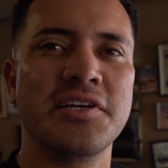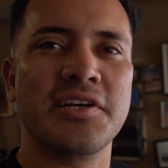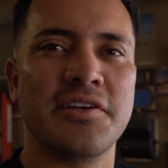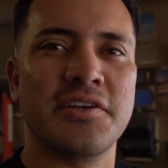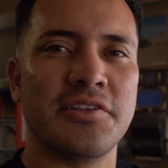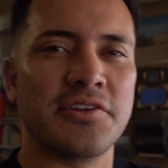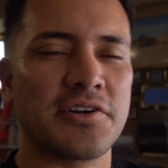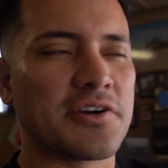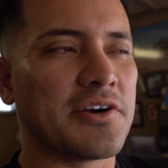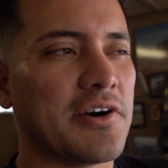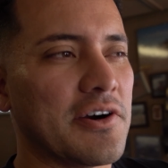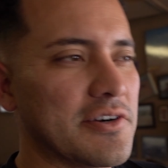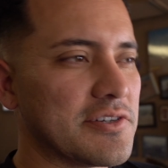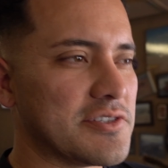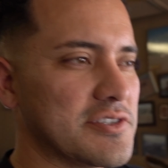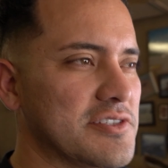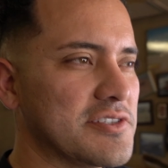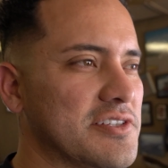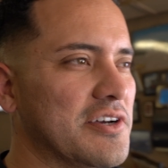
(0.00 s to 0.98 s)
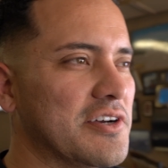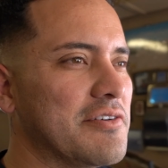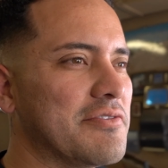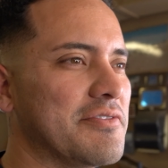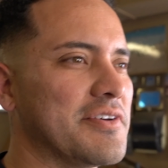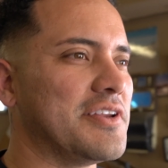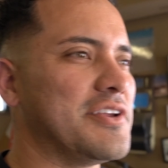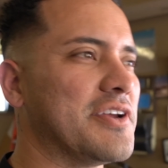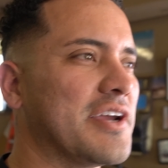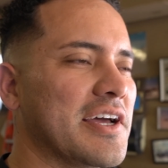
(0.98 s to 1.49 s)
like in their cars and stuff
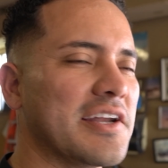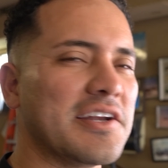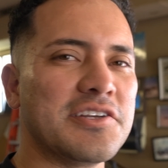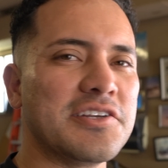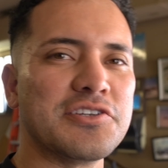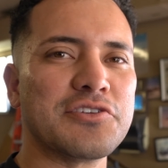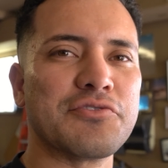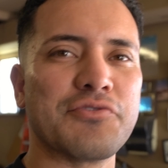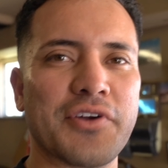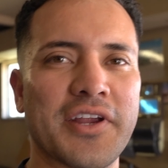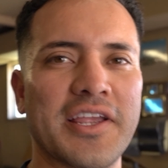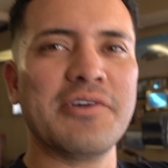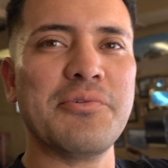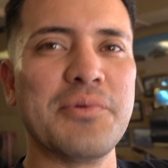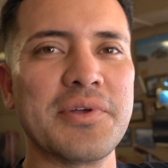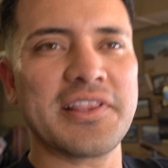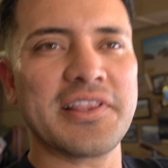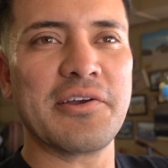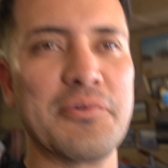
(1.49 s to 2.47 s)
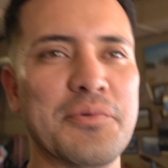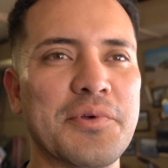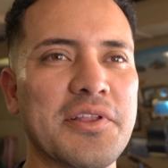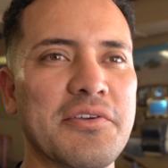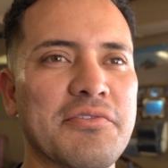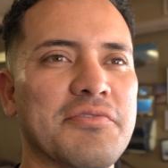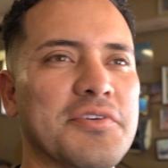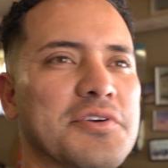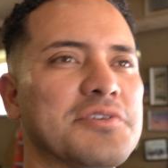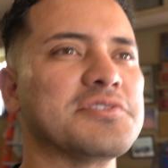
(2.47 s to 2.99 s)
and you kind of just forget what that really
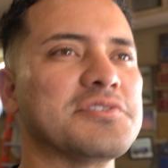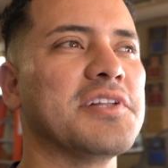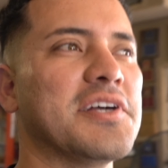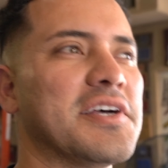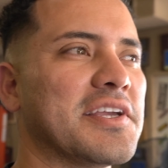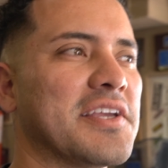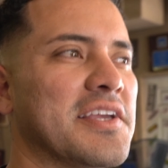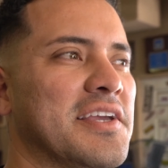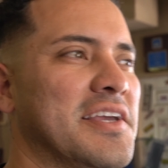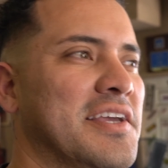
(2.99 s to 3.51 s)
feels like.